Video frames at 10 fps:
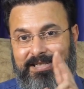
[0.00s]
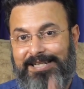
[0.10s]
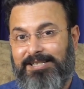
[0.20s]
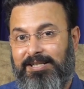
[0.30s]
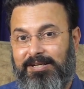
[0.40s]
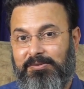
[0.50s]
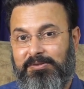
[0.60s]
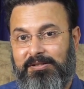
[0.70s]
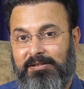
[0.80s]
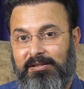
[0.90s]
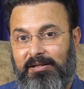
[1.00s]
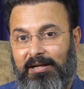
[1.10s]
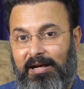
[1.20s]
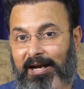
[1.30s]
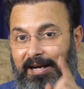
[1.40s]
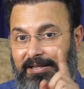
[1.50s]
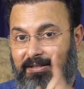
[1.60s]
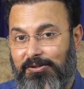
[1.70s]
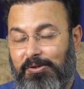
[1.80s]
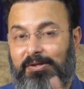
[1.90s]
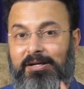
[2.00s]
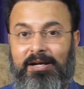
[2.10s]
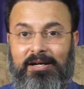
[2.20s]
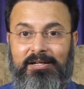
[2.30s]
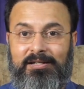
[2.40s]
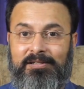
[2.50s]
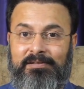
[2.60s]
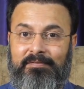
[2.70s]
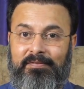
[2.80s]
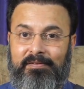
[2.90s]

10th house and your Lagna.